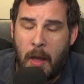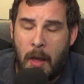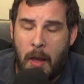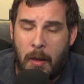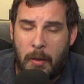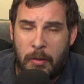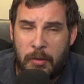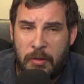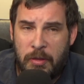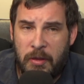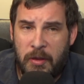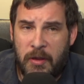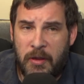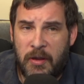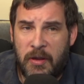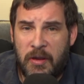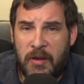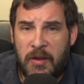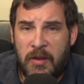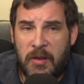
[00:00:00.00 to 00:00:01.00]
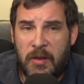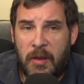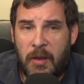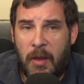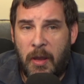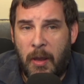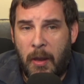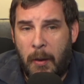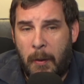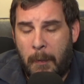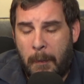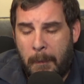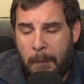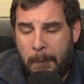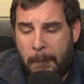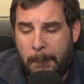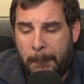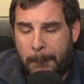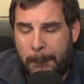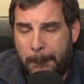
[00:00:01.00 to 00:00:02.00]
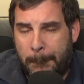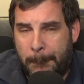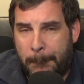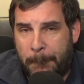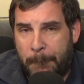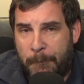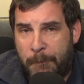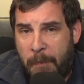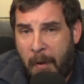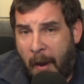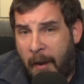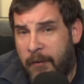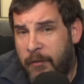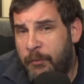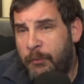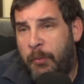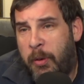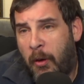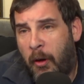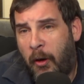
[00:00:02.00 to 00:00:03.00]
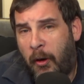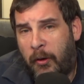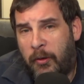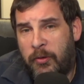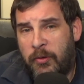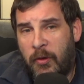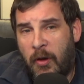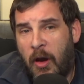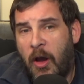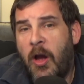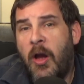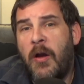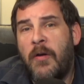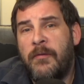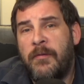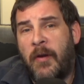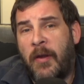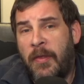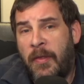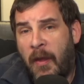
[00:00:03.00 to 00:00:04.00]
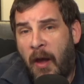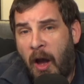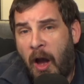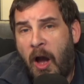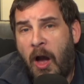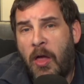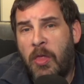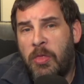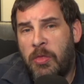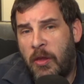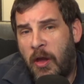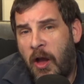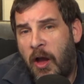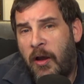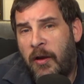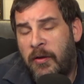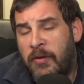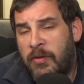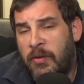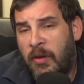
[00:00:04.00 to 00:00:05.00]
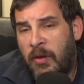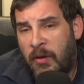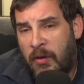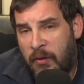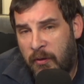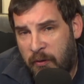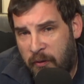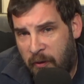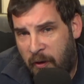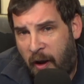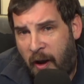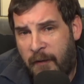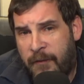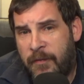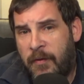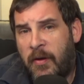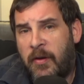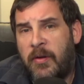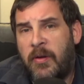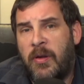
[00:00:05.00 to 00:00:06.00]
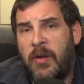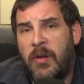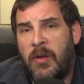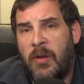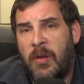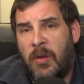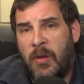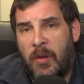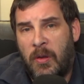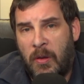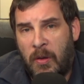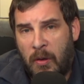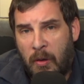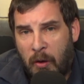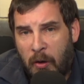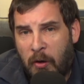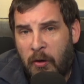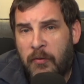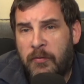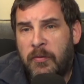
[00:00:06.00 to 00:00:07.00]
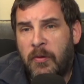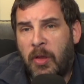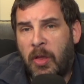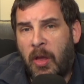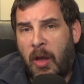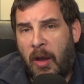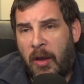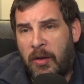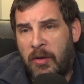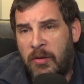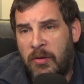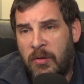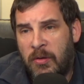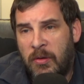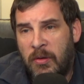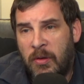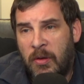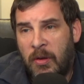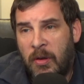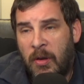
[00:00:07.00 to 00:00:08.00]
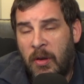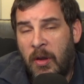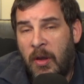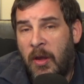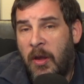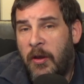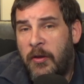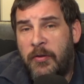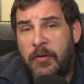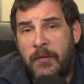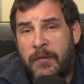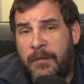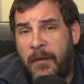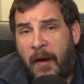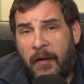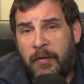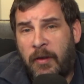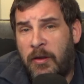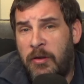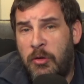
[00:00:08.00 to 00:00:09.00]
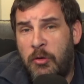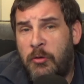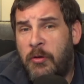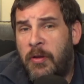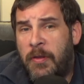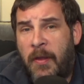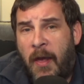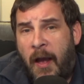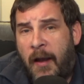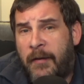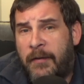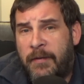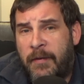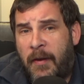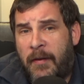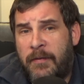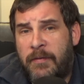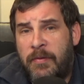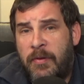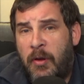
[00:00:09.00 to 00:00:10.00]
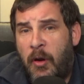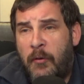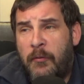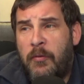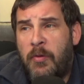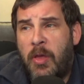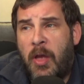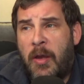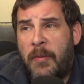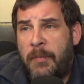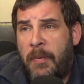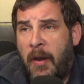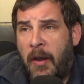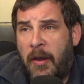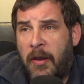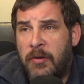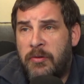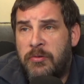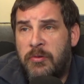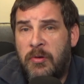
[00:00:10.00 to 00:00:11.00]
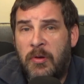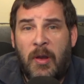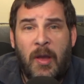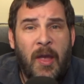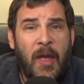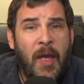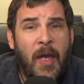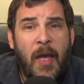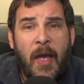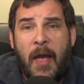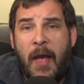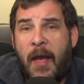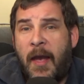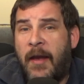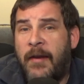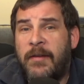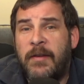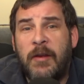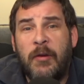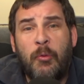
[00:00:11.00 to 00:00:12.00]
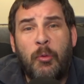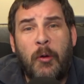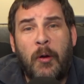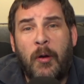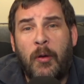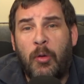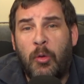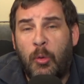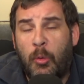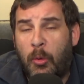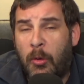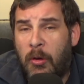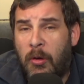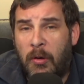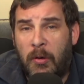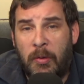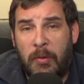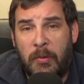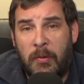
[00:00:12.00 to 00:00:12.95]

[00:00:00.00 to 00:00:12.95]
The best part of an online graphic overlay is the fact that you can access the overlay page anywhere in the world.